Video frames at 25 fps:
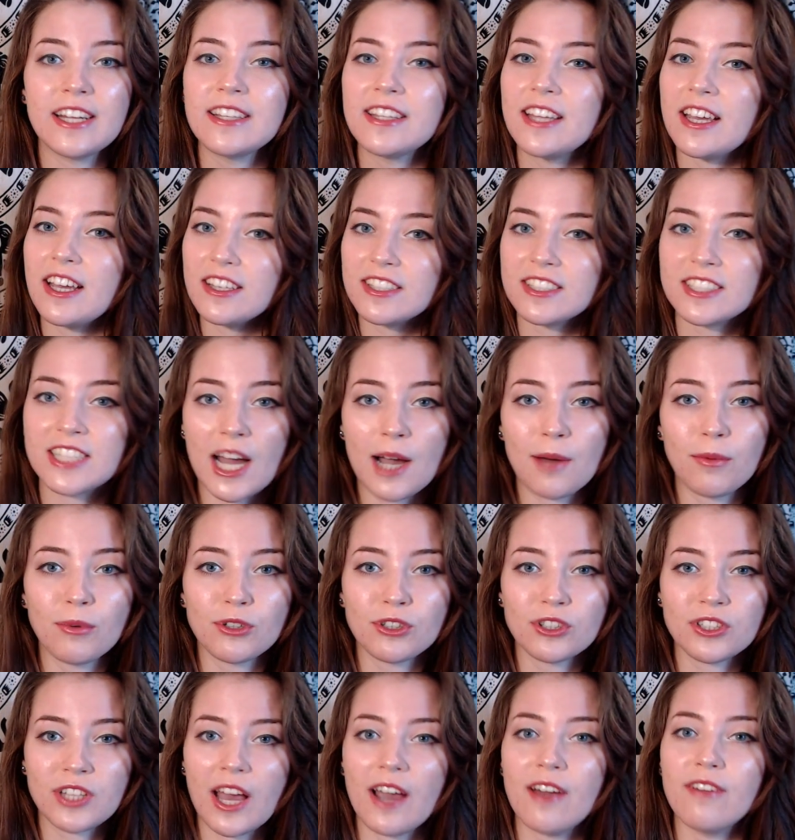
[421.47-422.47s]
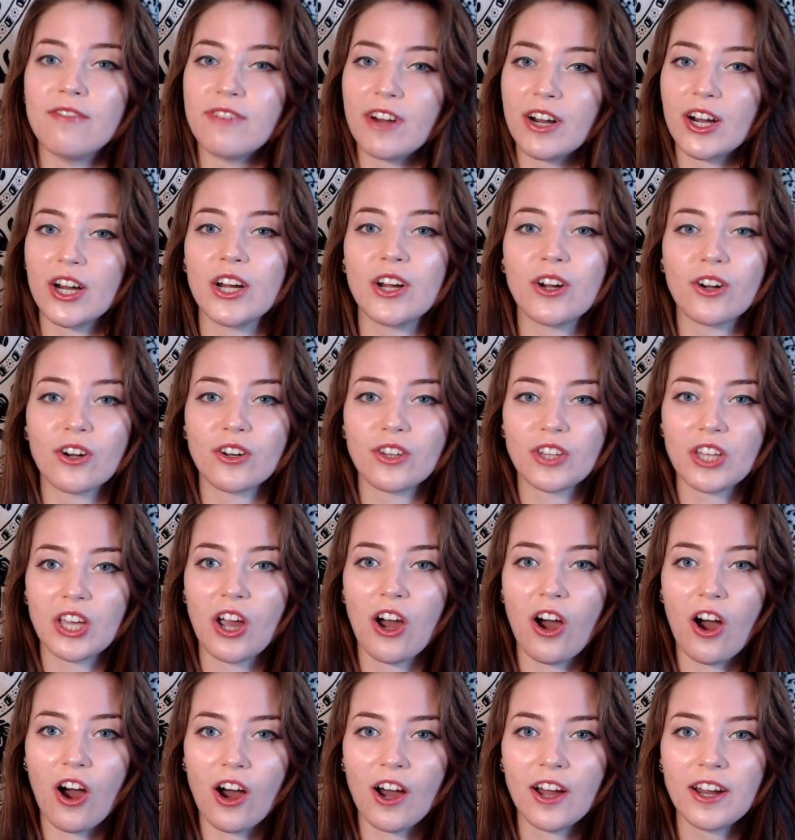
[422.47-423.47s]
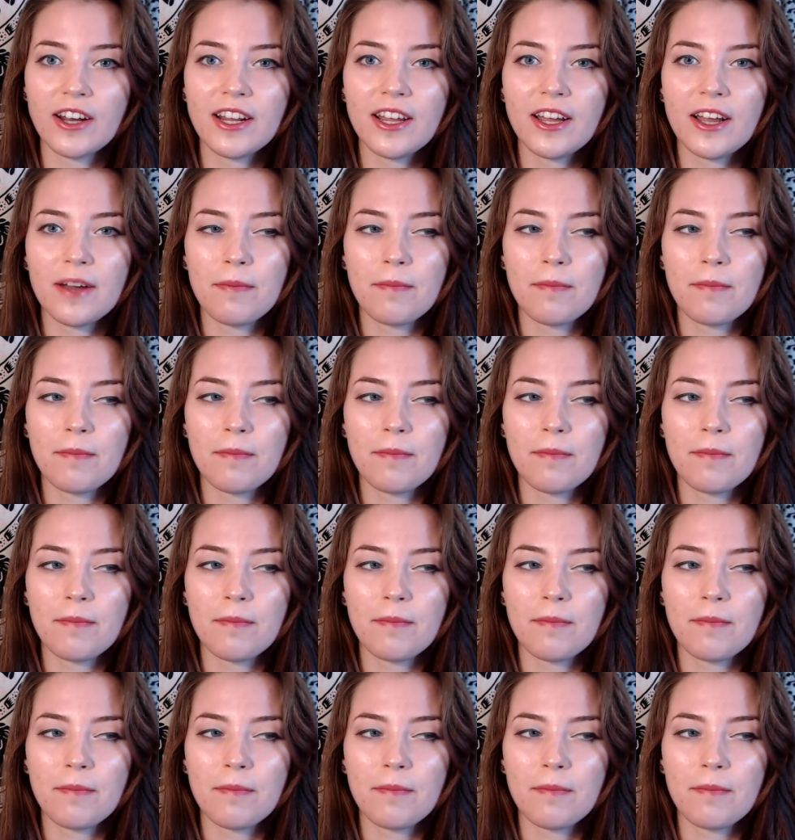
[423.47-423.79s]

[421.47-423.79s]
They establish that very early on,